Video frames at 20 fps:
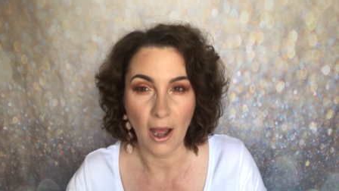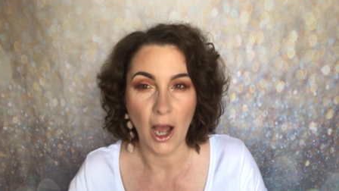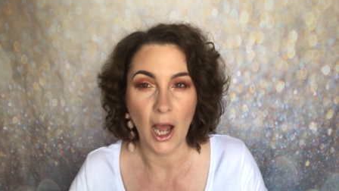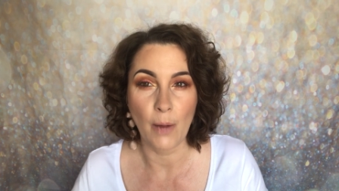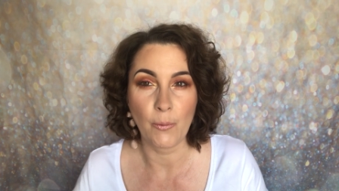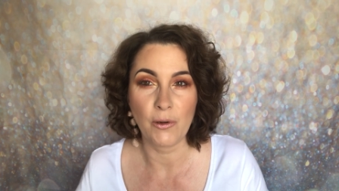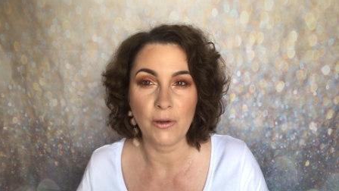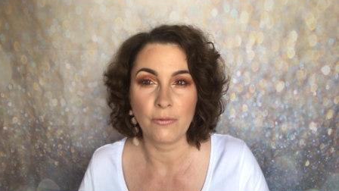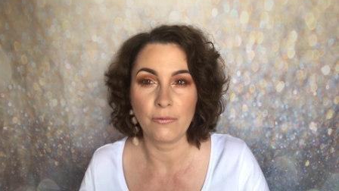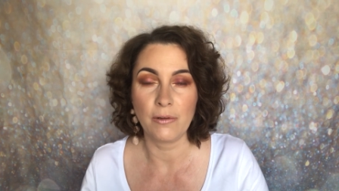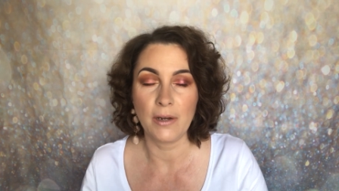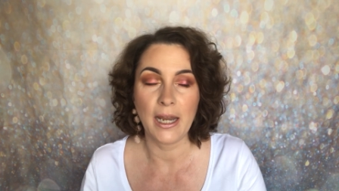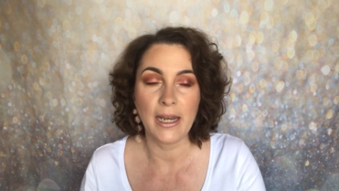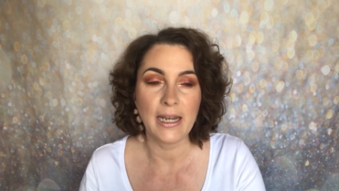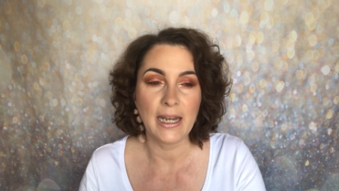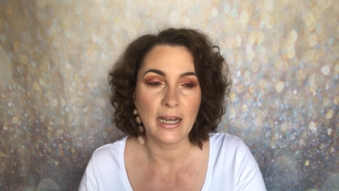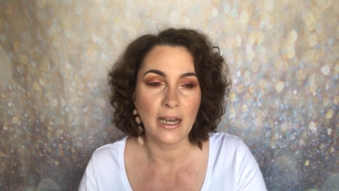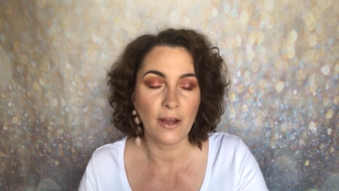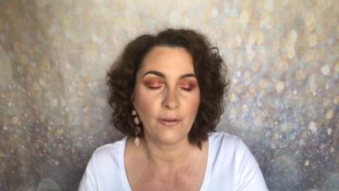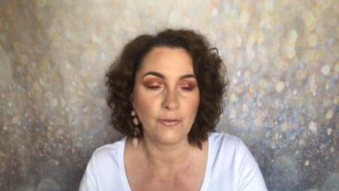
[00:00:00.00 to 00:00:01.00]
I would
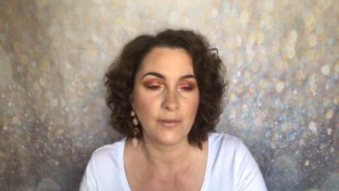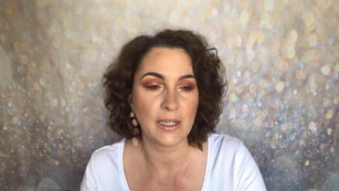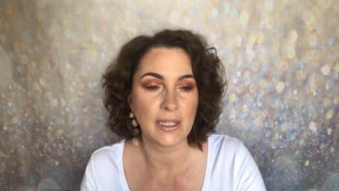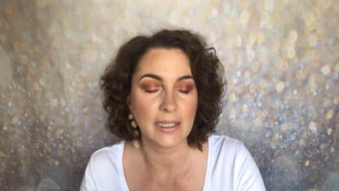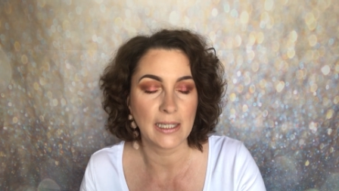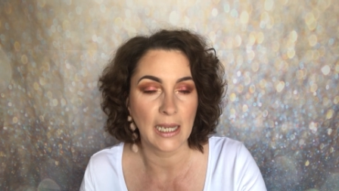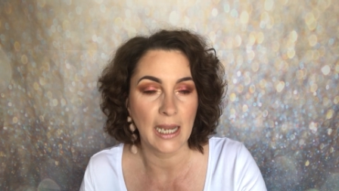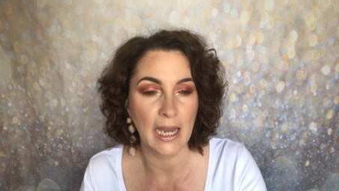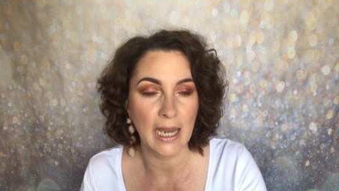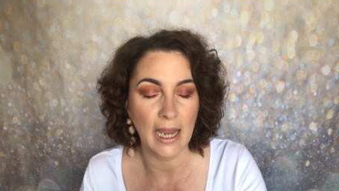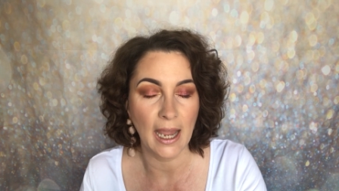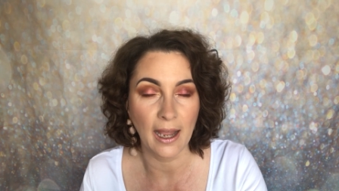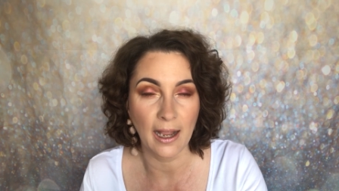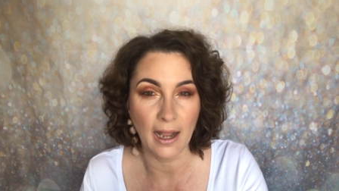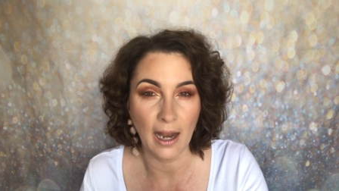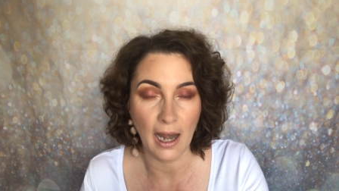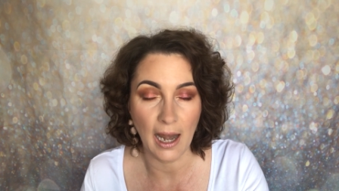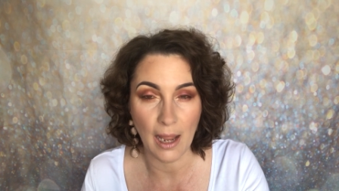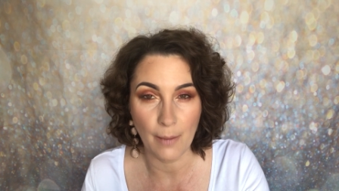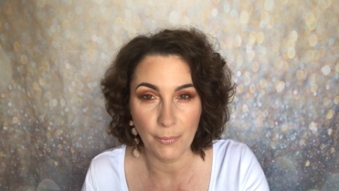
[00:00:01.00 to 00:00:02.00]
really love to see a
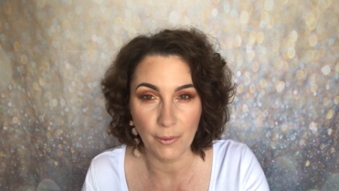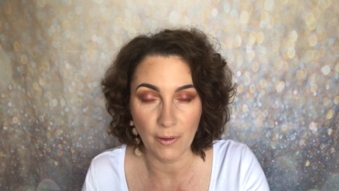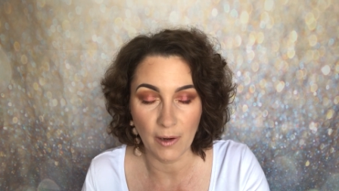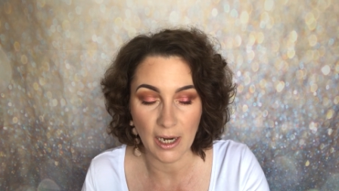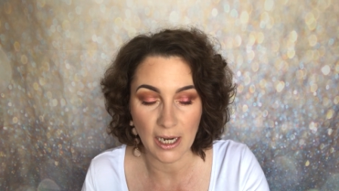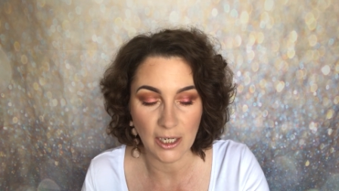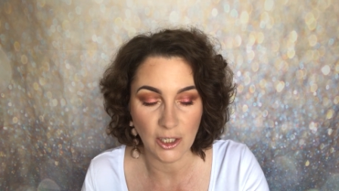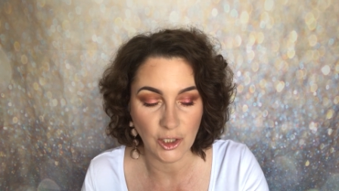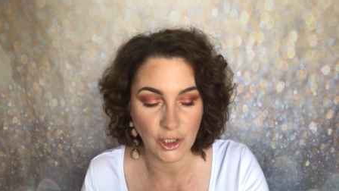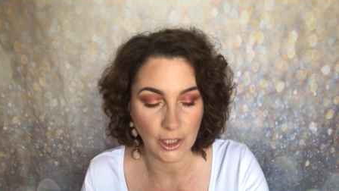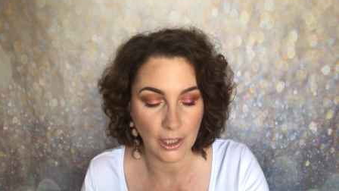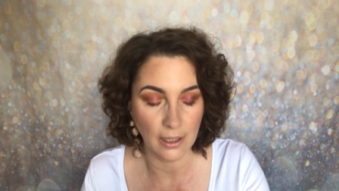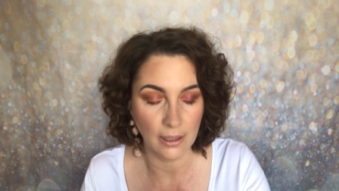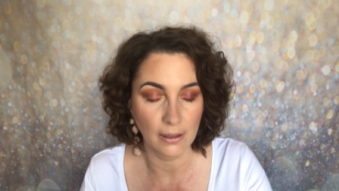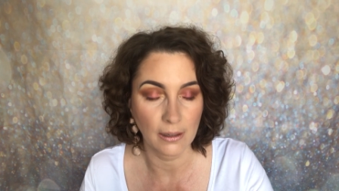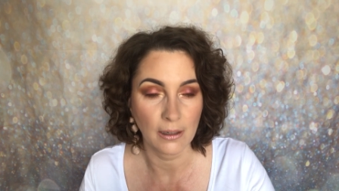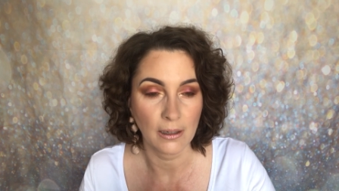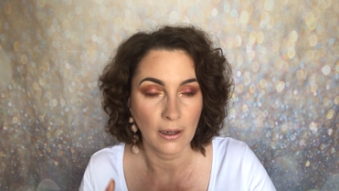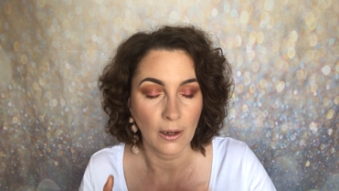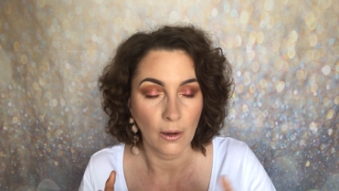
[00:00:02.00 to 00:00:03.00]
collaboration
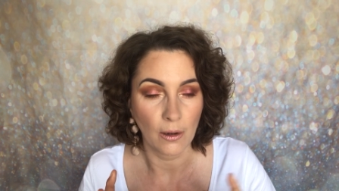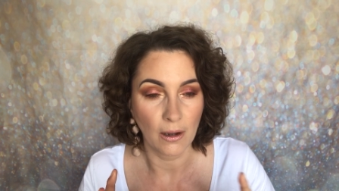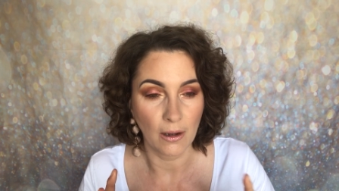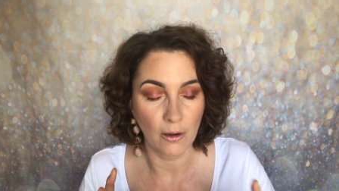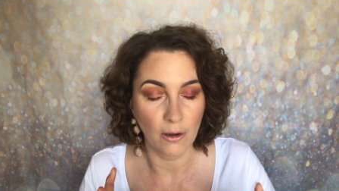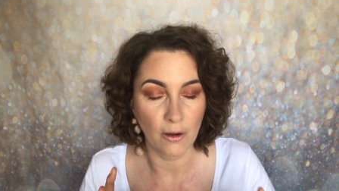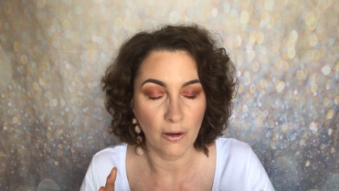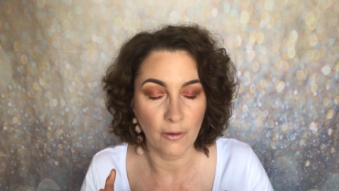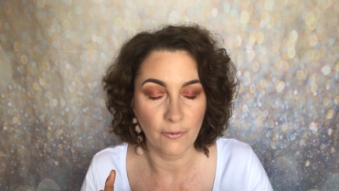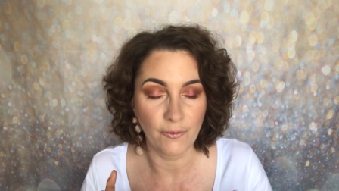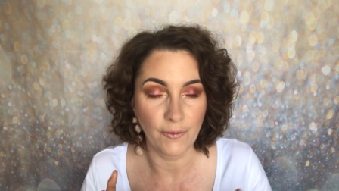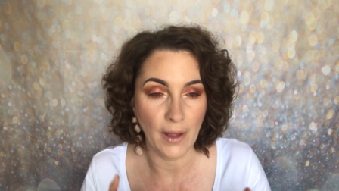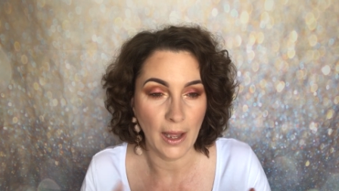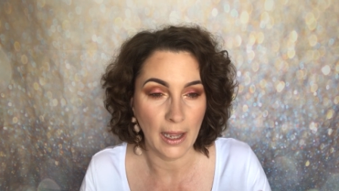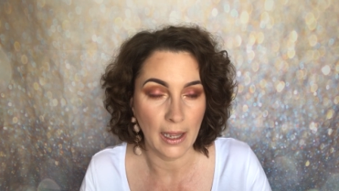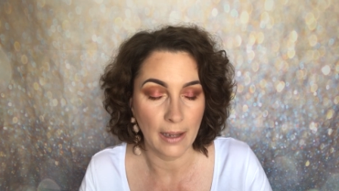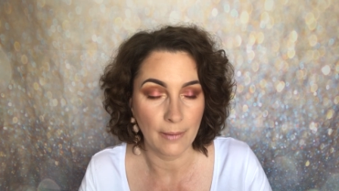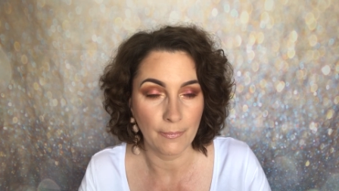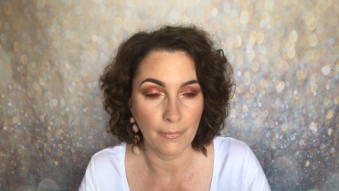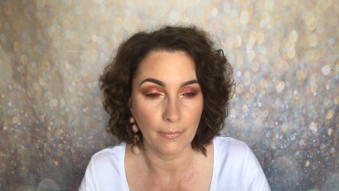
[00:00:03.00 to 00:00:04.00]
of
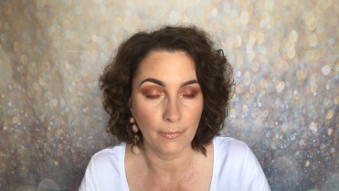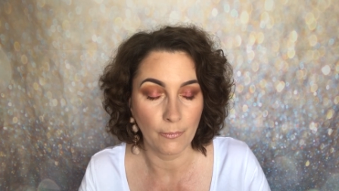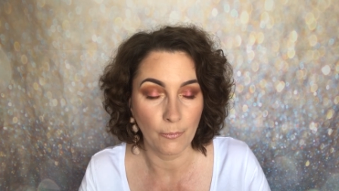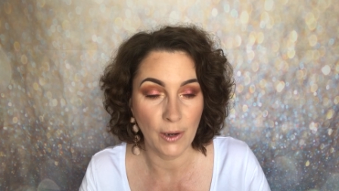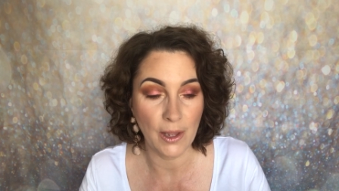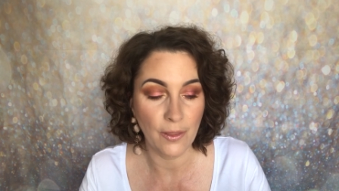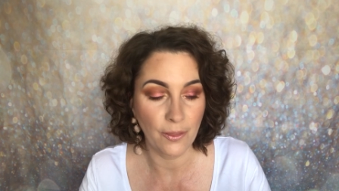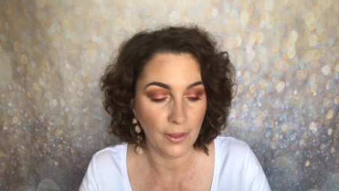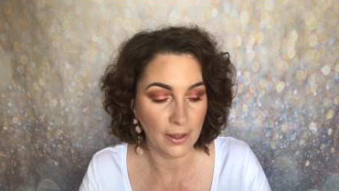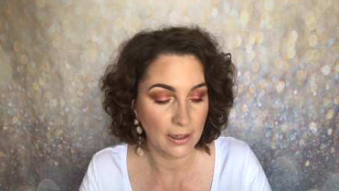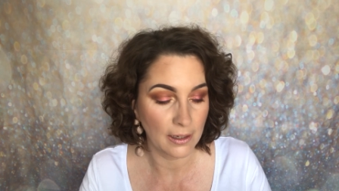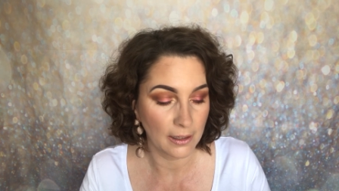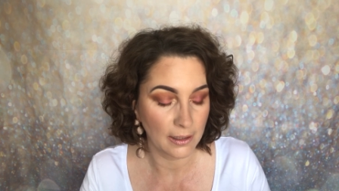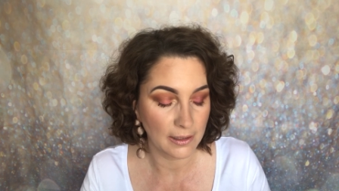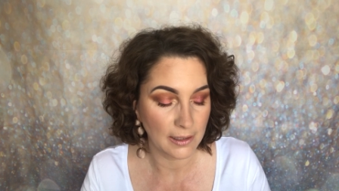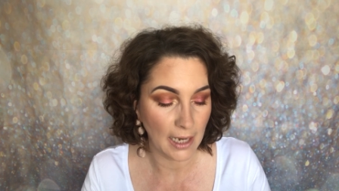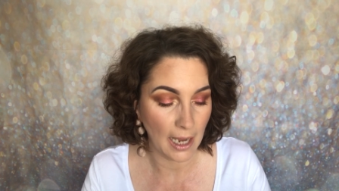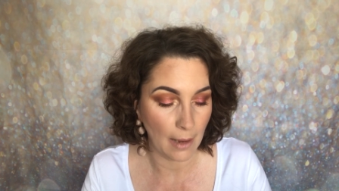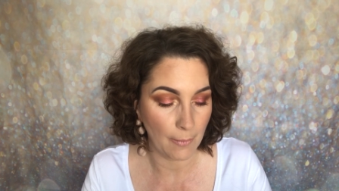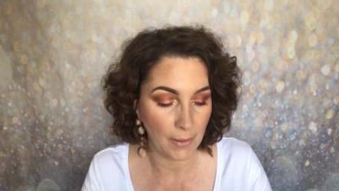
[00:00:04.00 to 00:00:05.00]
um, with
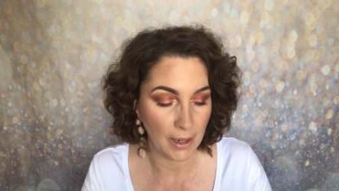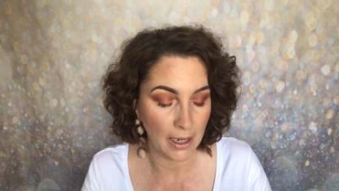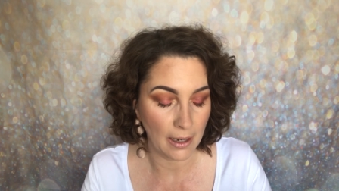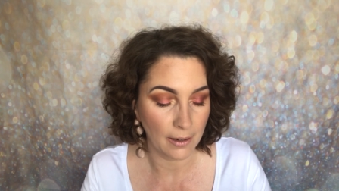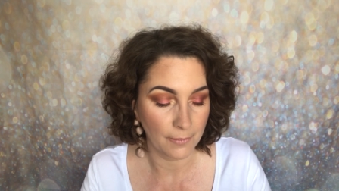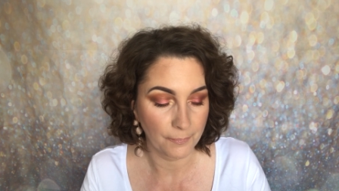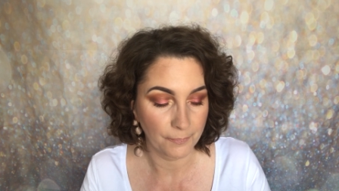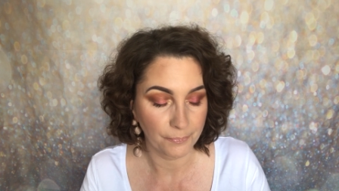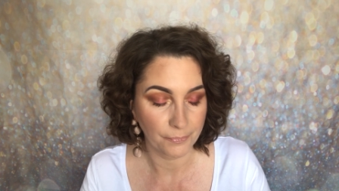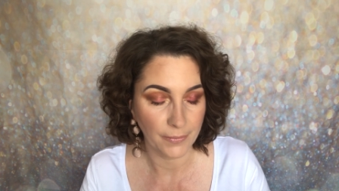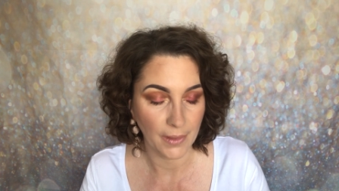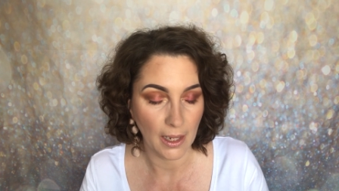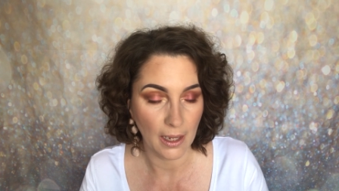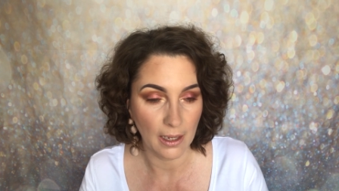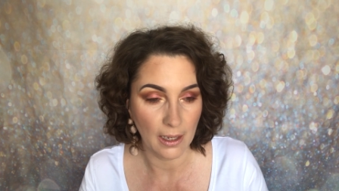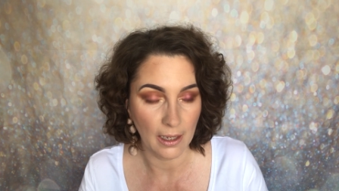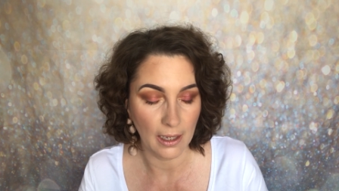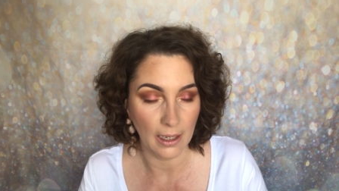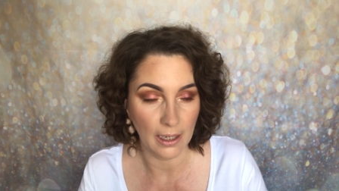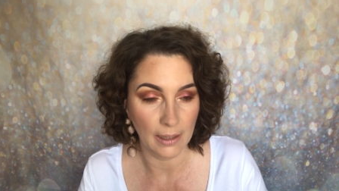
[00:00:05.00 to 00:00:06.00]
Tammi,
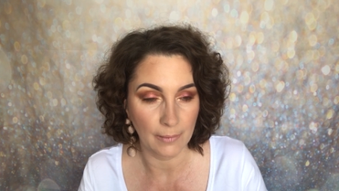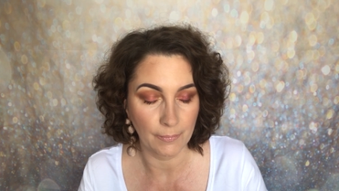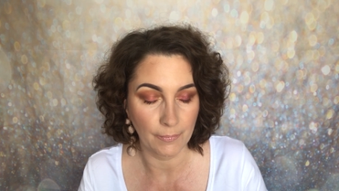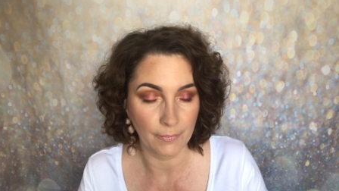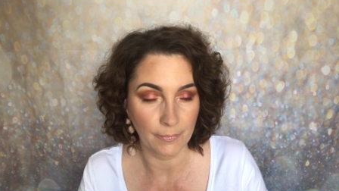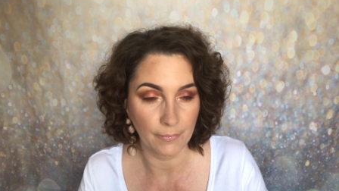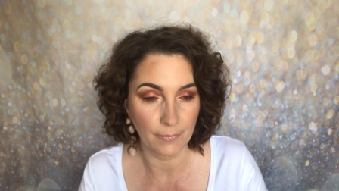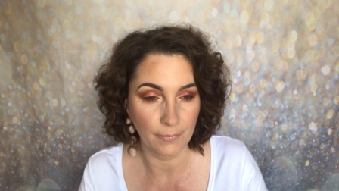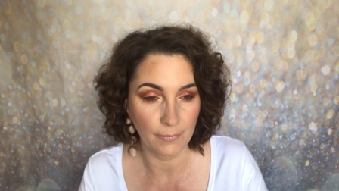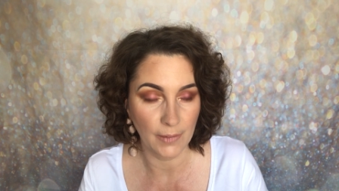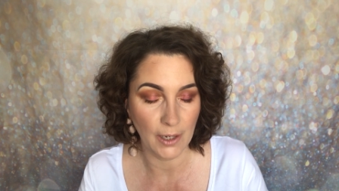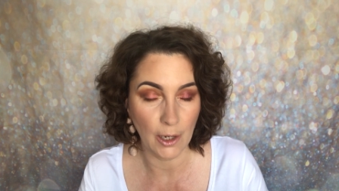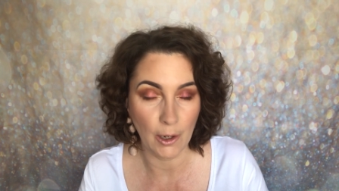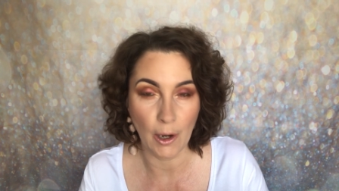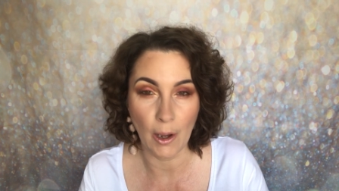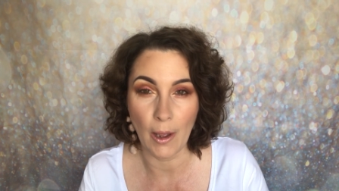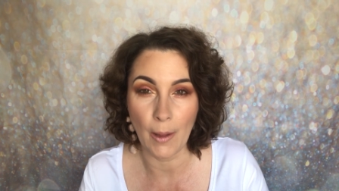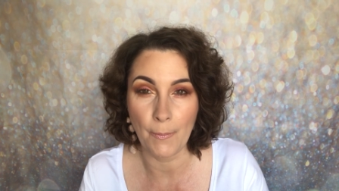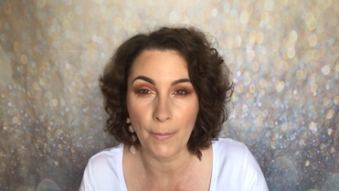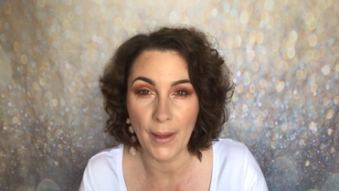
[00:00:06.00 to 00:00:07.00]
um, you
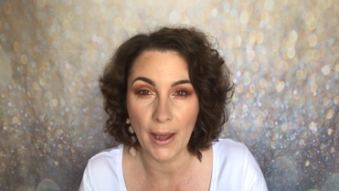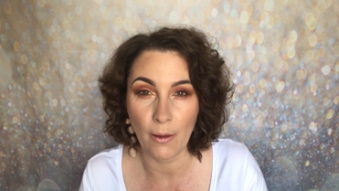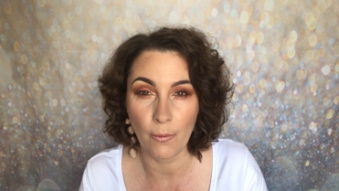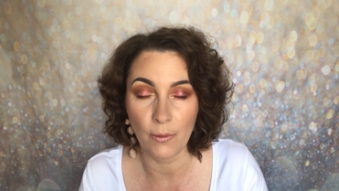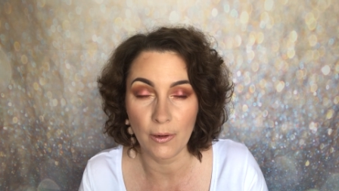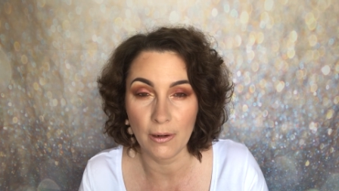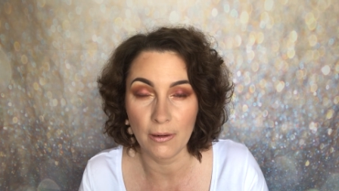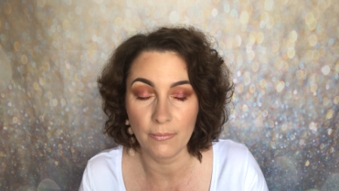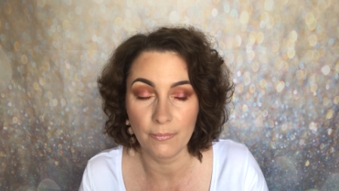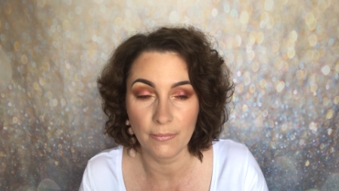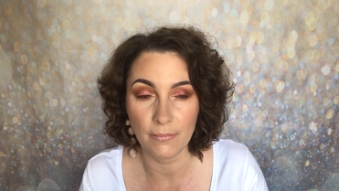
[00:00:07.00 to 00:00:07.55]
know, about